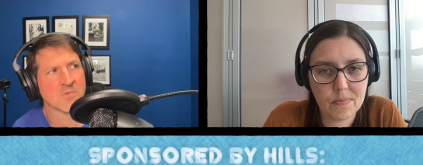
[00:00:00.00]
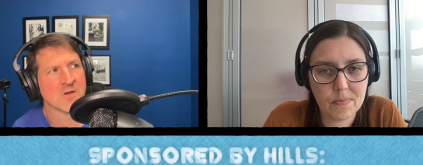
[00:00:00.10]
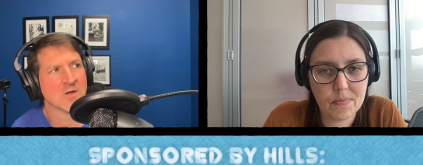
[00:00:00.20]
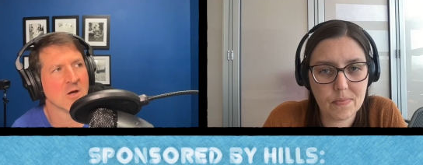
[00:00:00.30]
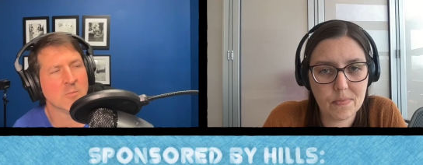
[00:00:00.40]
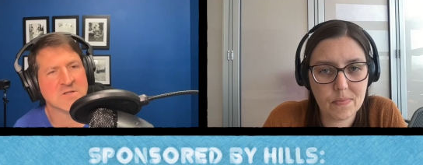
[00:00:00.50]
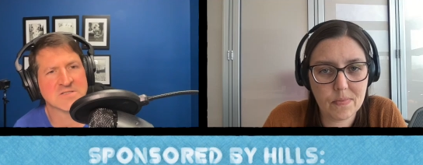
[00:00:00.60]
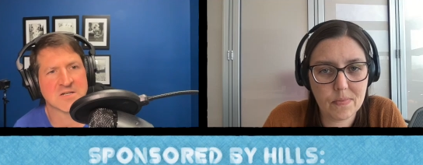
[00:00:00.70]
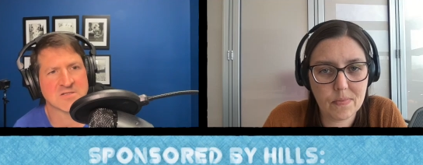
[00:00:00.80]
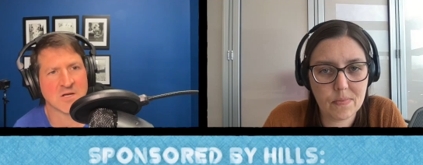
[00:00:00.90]
Speaker 1: help me
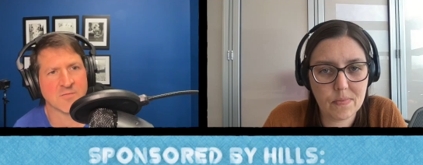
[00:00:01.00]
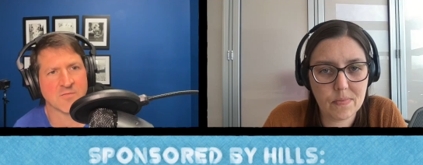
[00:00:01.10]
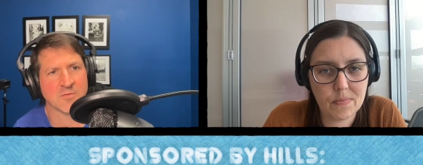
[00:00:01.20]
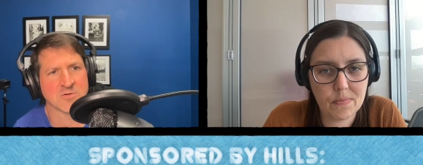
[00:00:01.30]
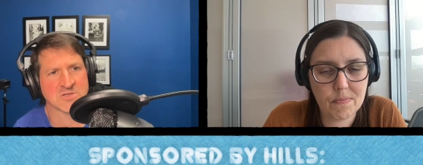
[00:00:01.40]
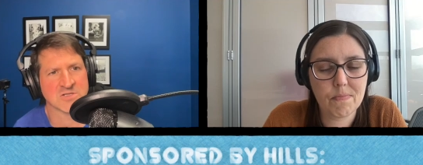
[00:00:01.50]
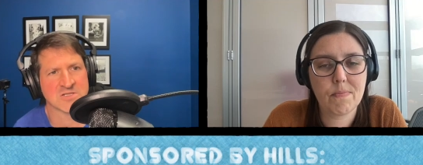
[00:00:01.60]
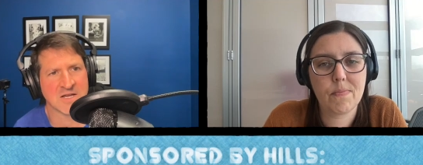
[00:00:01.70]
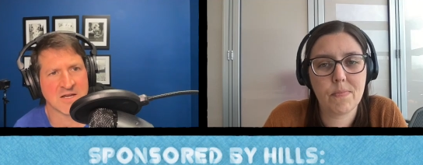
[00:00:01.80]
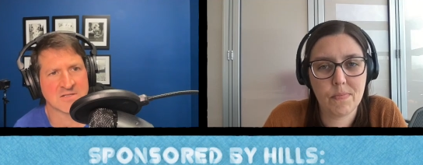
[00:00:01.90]
set us up for
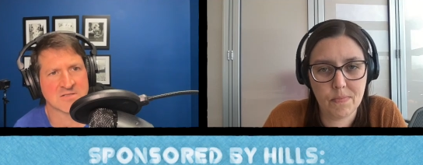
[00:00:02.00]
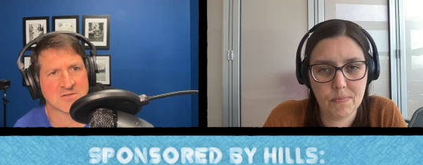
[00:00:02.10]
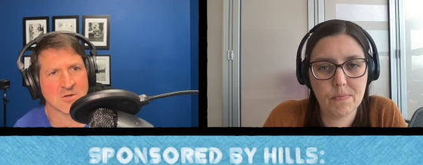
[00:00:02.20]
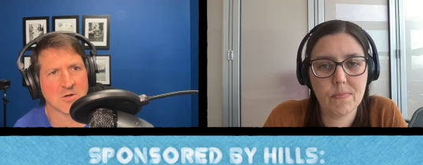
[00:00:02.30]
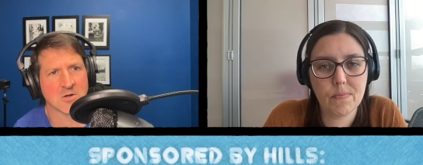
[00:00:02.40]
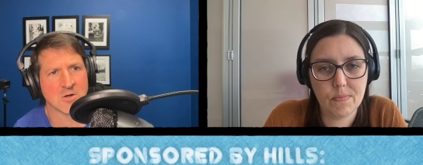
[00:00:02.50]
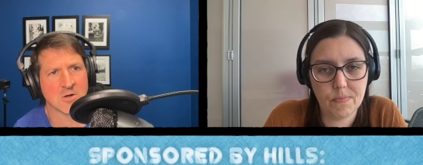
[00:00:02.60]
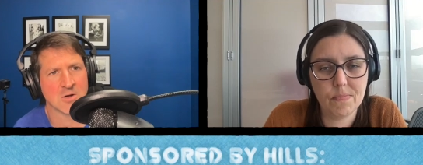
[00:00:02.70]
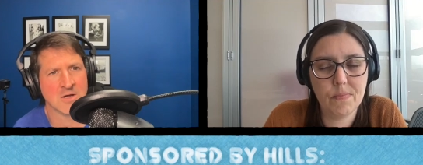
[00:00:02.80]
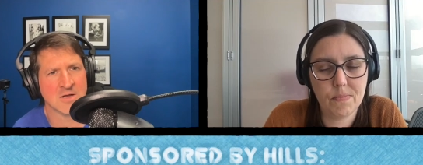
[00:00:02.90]
success
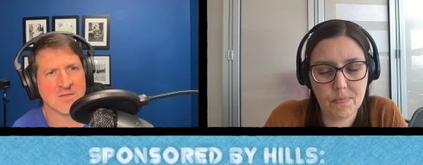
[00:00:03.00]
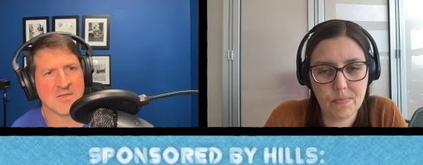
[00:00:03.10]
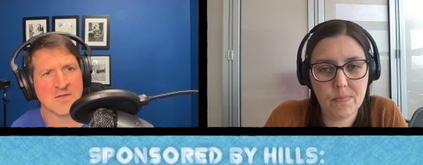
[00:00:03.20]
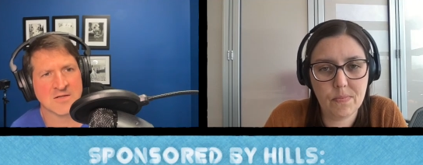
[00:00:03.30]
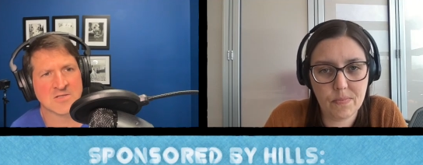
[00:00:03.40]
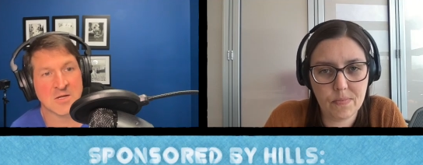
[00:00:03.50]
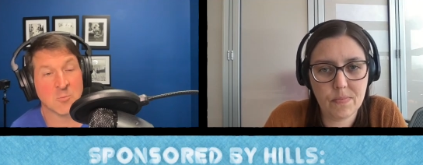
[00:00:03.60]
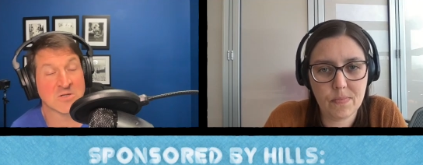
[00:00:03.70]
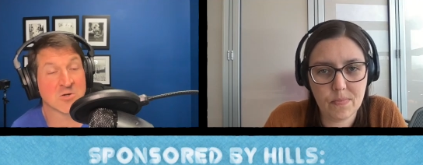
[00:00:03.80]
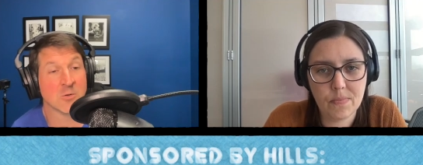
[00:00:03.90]
in mm-hmm. this, in
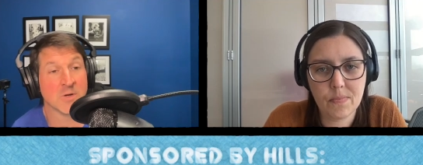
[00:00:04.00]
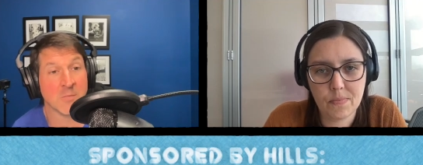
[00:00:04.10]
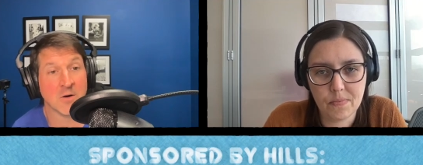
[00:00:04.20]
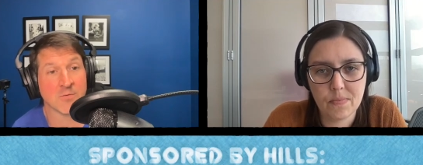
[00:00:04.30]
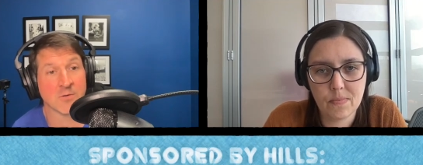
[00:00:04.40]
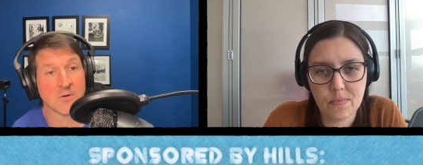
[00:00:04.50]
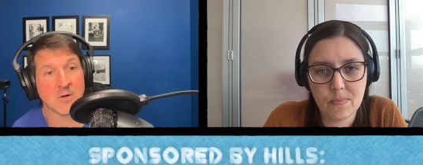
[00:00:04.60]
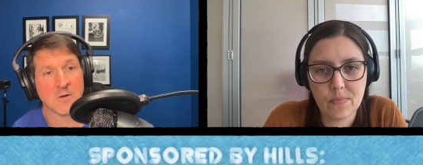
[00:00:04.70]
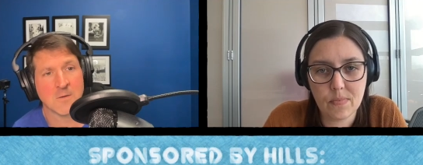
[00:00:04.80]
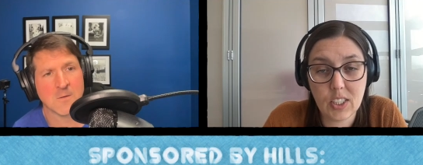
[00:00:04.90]
what's going to be a marathon.
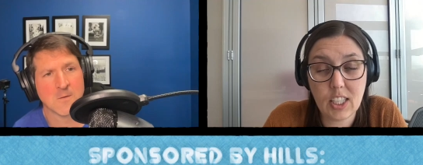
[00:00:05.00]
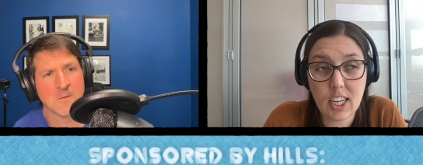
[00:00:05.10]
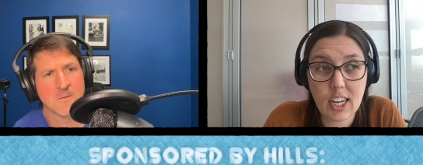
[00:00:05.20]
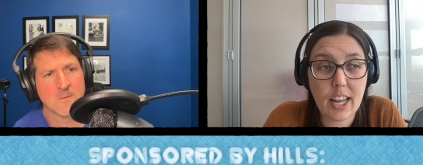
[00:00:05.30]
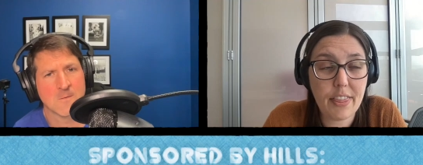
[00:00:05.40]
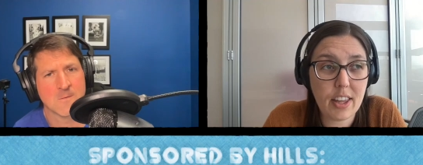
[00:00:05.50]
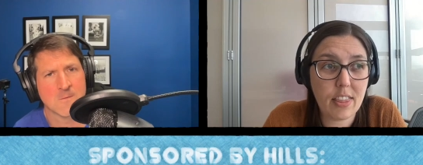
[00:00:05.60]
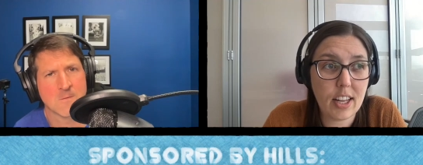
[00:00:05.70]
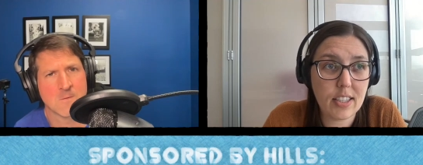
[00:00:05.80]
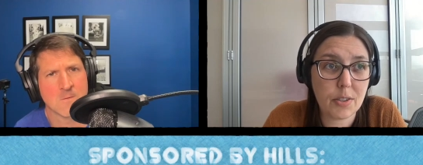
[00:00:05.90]
Speaker 2: Yeah, I
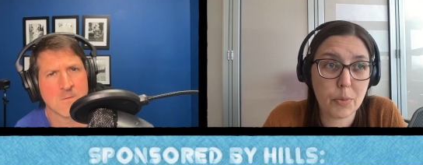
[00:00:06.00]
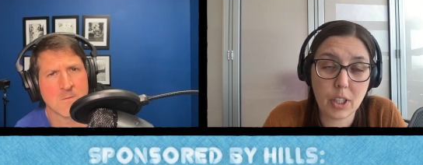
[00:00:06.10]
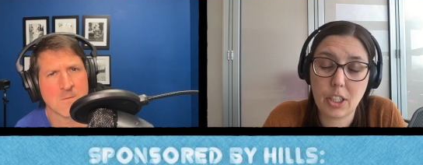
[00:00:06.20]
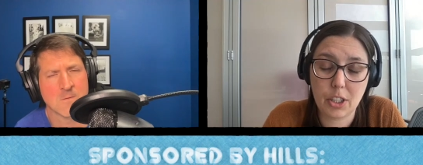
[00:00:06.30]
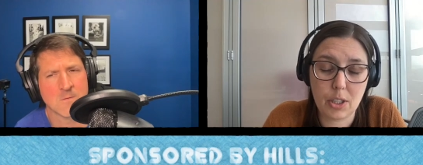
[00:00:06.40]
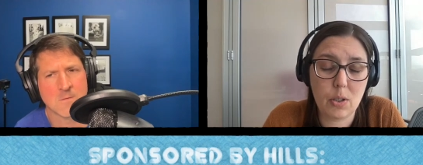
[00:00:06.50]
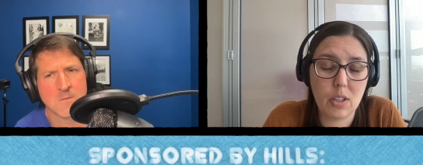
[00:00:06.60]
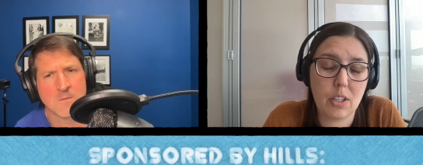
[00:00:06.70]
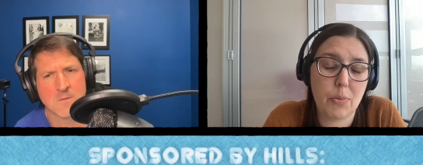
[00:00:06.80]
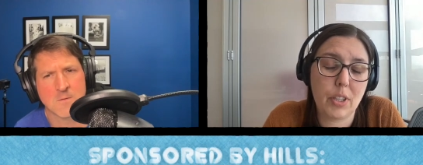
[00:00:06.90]
think that's a really
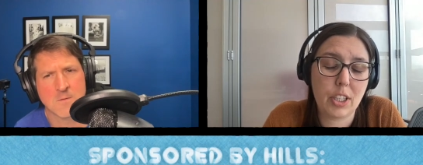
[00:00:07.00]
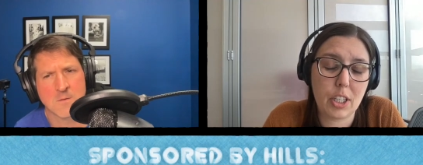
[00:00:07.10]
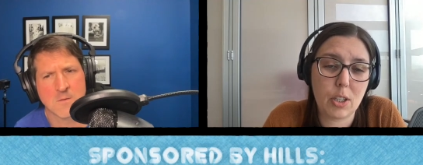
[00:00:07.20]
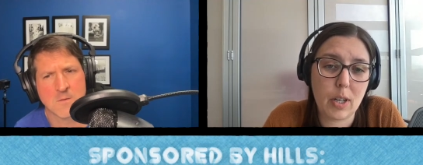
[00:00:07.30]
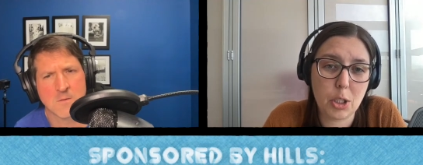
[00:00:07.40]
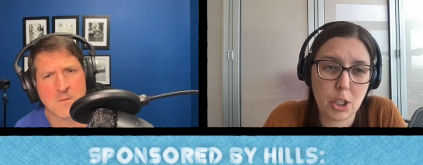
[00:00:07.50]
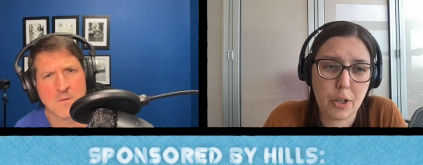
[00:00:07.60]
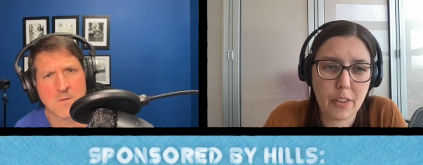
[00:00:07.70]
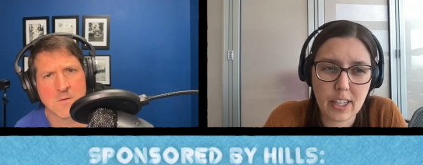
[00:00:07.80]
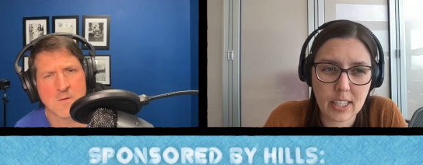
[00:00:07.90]
good, a really good
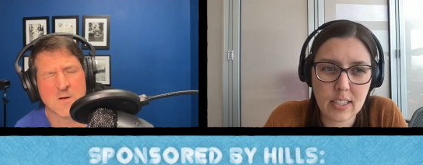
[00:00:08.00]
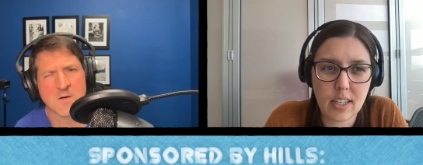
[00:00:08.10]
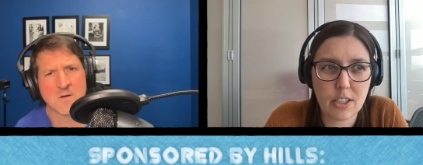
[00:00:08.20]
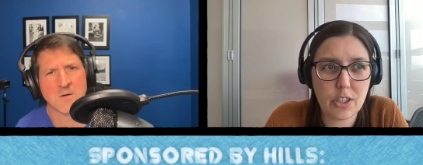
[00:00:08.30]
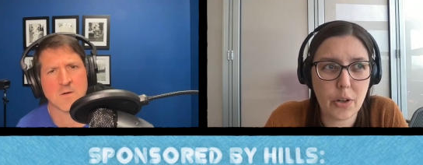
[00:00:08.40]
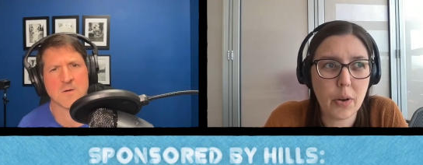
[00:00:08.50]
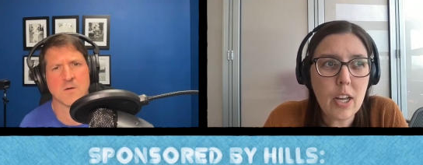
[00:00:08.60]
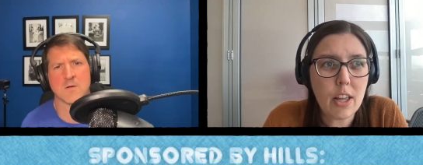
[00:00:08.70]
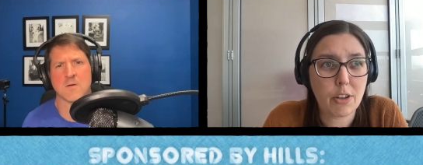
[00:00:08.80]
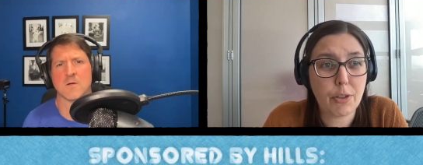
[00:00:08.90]
question, a thing to consider.
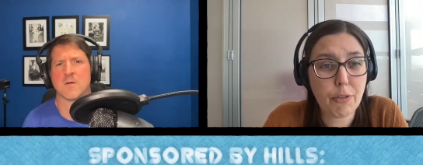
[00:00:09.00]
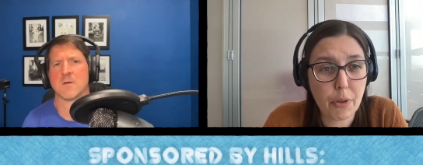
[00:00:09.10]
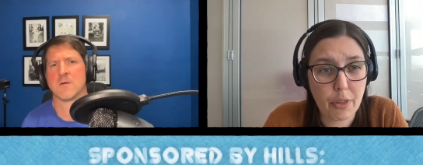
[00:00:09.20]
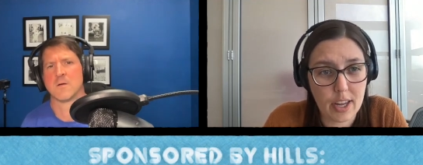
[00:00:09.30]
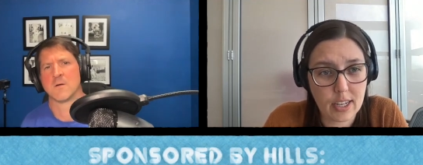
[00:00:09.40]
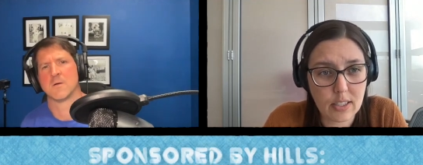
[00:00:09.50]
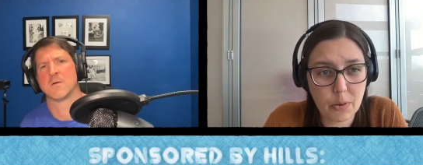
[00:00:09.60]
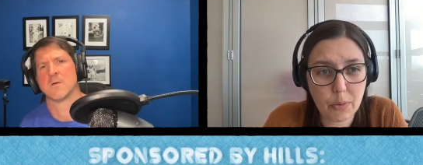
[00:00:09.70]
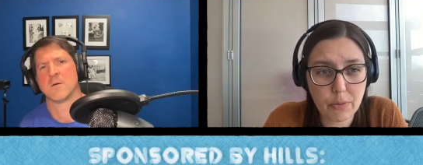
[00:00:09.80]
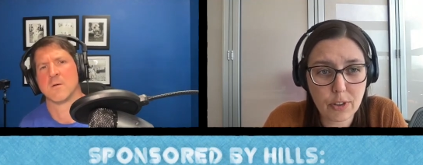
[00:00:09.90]
So there's a few
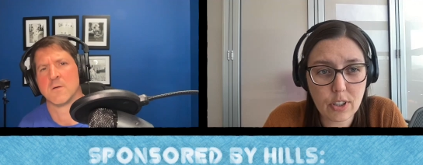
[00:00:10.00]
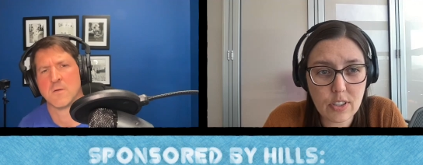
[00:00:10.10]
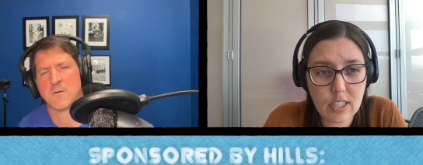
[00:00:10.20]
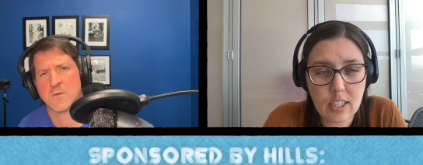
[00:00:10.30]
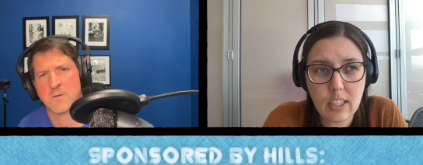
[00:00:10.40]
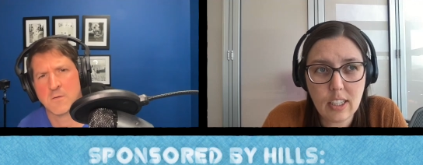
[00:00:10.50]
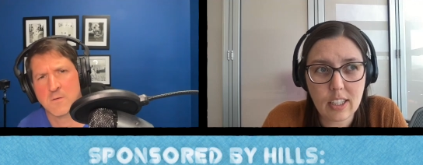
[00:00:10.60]
things. First,